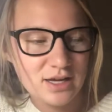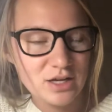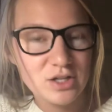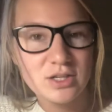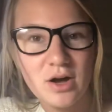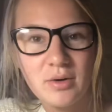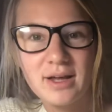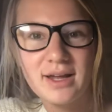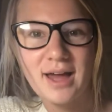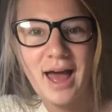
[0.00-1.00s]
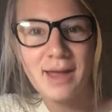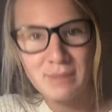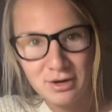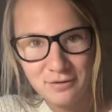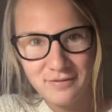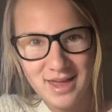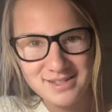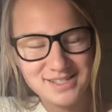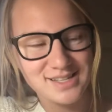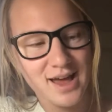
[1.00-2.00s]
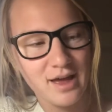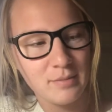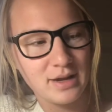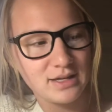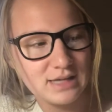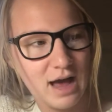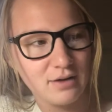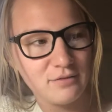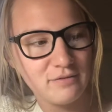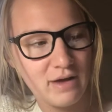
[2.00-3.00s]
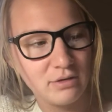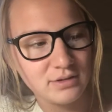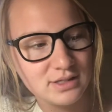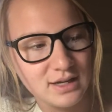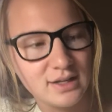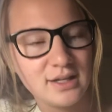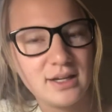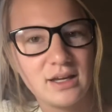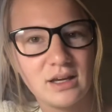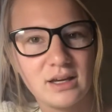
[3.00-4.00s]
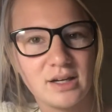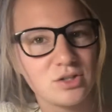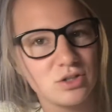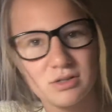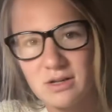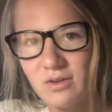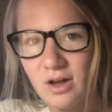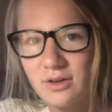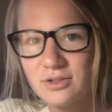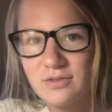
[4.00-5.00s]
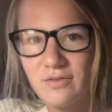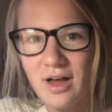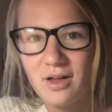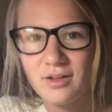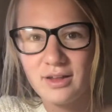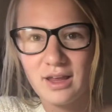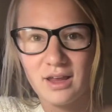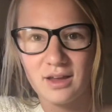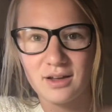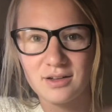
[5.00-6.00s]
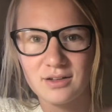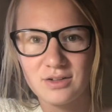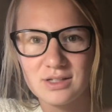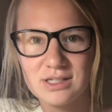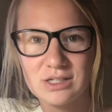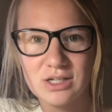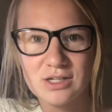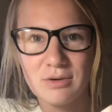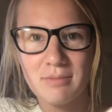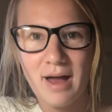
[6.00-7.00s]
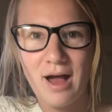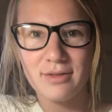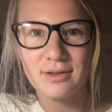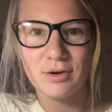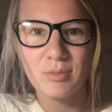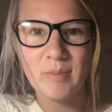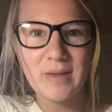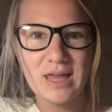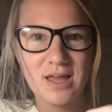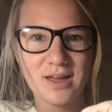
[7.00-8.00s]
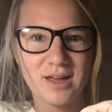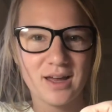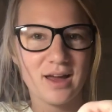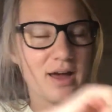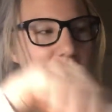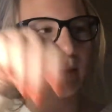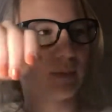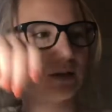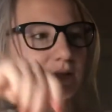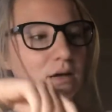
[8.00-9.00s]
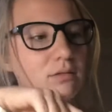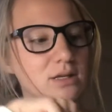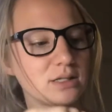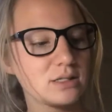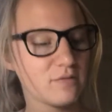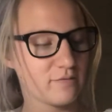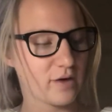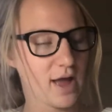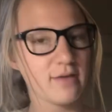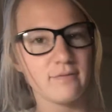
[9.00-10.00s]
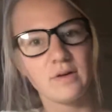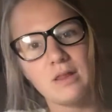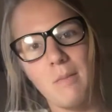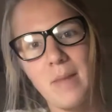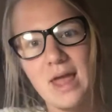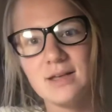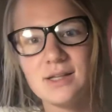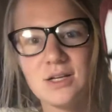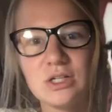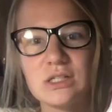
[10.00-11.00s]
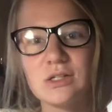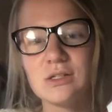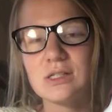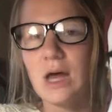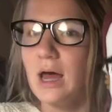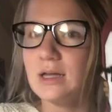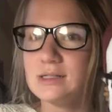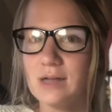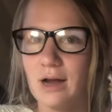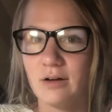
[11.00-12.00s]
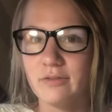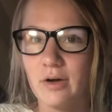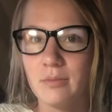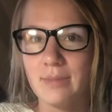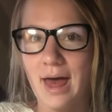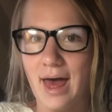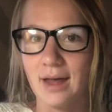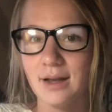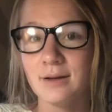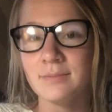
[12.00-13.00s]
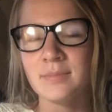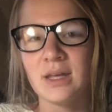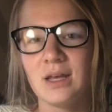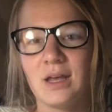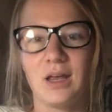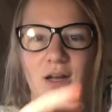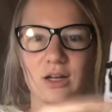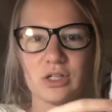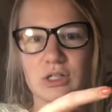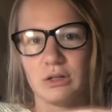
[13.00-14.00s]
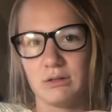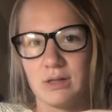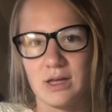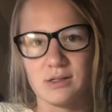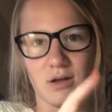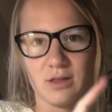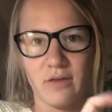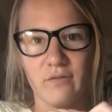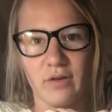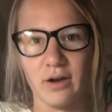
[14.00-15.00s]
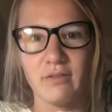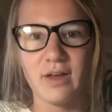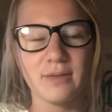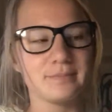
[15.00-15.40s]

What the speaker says: So I made her face. It's out of felt. And I just used different colors of felt, and you can see she has her mouth and her beak. And so this is the front. For the base, I just used a styrofoam head, and I just glued this on the front of it.